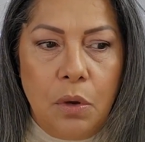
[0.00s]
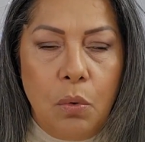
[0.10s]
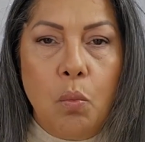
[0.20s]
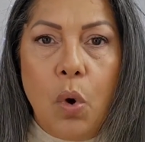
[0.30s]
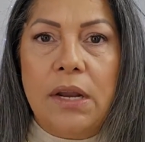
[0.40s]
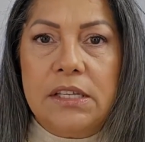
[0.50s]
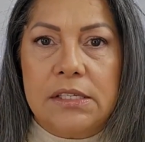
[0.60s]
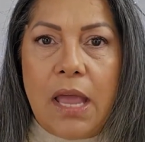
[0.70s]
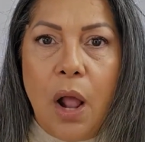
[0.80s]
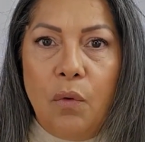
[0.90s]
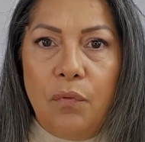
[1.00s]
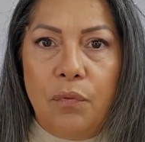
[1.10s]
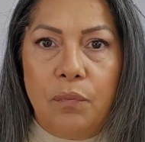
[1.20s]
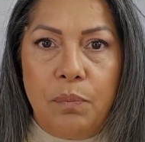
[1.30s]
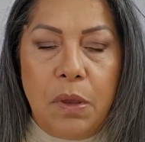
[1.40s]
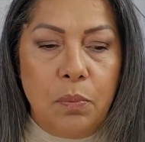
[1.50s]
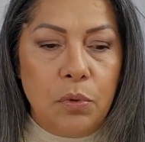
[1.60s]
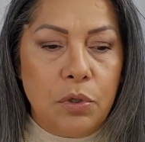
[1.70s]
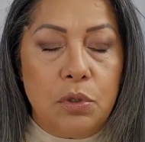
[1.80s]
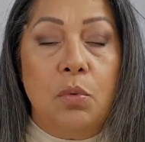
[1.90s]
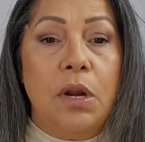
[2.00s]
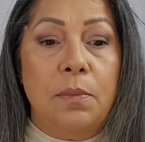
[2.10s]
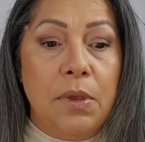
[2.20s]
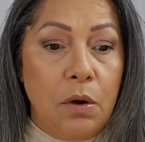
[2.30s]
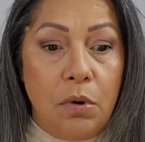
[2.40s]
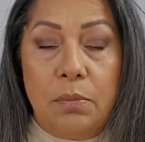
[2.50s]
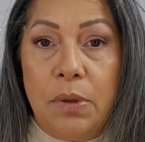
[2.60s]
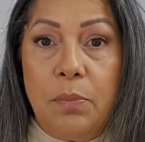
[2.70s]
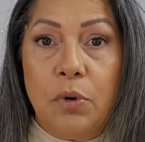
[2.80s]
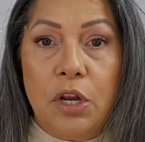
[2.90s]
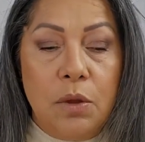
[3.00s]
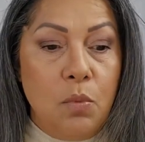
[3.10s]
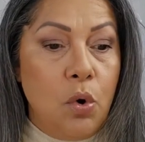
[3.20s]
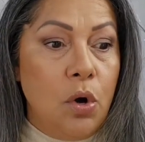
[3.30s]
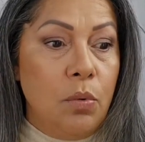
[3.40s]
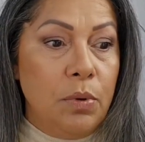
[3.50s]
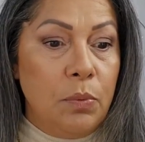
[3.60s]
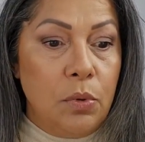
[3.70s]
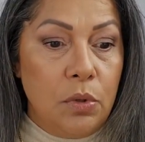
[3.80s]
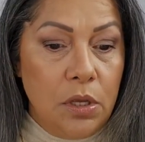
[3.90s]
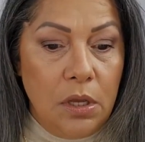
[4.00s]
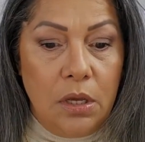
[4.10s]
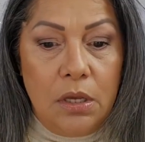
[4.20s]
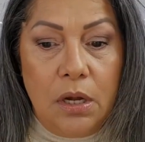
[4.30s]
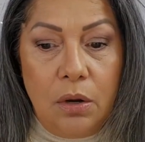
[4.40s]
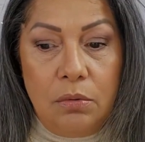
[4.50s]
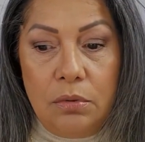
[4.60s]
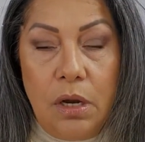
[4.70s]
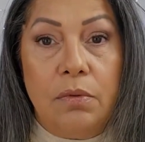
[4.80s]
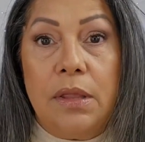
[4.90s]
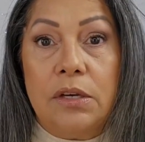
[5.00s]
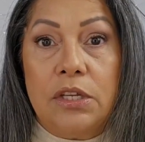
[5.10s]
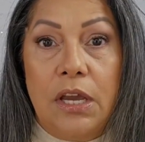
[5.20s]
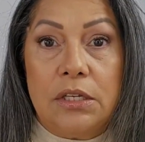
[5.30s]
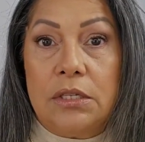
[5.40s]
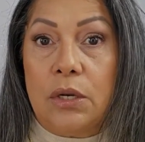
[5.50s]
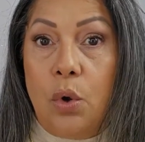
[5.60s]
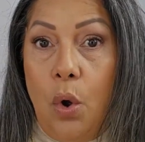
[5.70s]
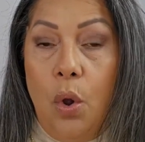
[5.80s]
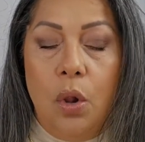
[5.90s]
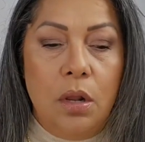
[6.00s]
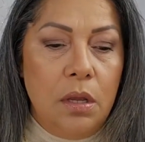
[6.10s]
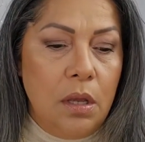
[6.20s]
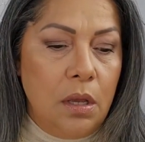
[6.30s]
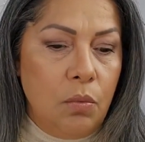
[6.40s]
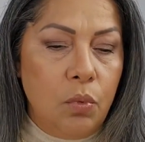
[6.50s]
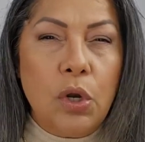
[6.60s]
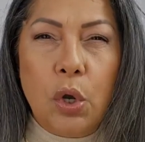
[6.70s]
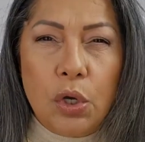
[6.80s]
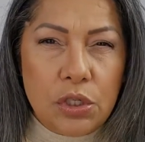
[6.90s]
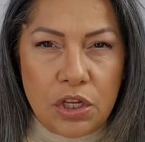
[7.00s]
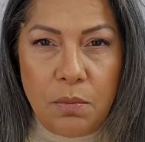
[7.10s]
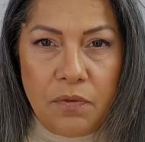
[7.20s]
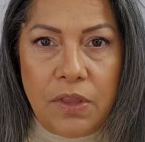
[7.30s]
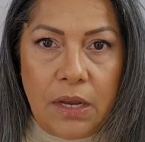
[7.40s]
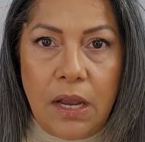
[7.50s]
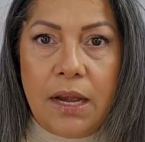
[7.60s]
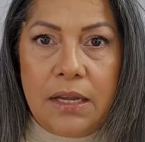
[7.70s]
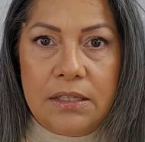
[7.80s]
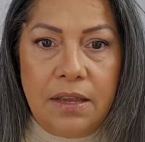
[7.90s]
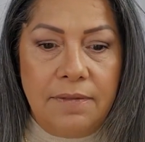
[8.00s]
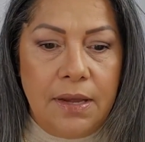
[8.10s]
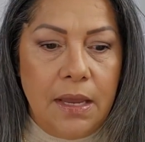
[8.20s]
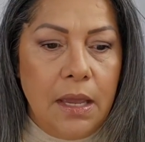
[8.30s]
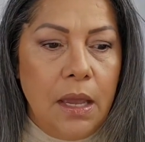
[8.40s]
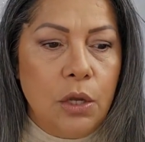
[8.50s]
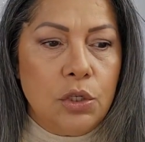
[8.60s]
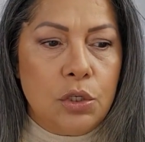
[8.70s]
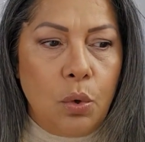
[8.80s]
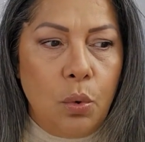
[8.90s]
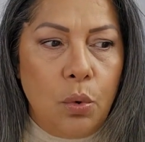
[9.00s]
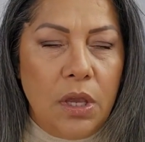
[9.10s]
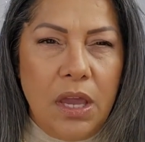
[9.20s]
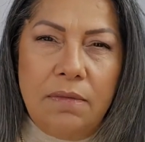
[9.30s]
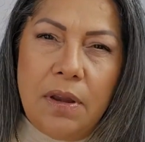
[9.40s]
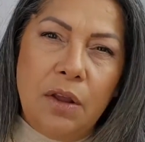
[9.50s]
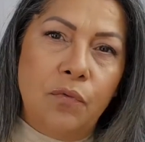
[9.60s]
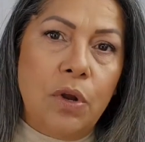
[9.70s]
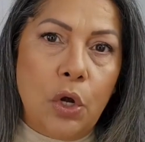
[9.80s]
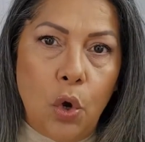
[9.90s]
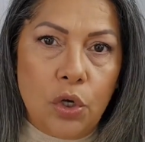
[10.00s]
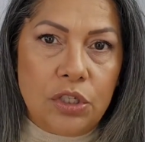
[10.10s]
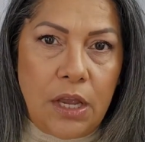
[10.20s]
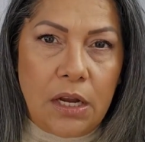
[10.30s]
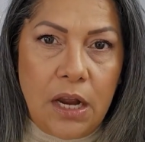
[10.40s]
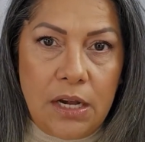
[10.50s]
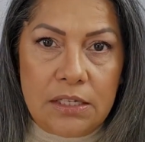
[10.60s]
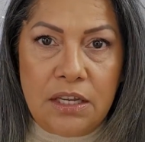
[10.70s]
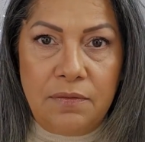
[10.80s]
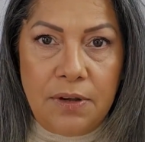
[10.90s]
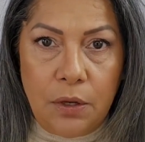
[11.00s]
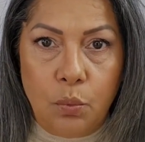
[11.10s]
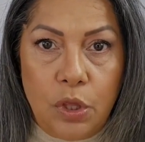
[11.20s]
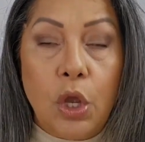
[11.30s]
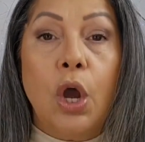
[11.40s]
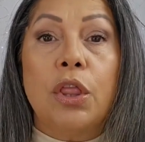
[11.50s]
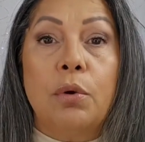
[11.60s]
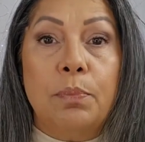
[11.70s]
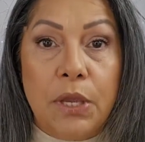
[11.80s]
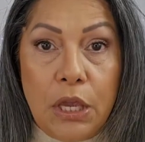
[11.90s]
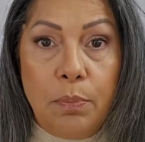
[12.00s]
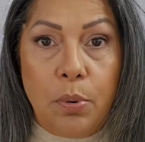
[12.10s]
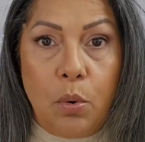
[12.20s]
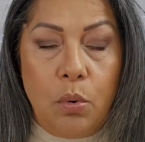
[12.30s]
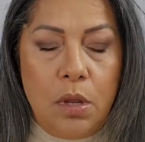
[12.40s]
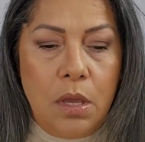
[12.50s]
oneself. People doesn't want to be around people anymore. People, I'd rather text and call. We lost some of that connectivity. So even if we lost that connectivity with other people,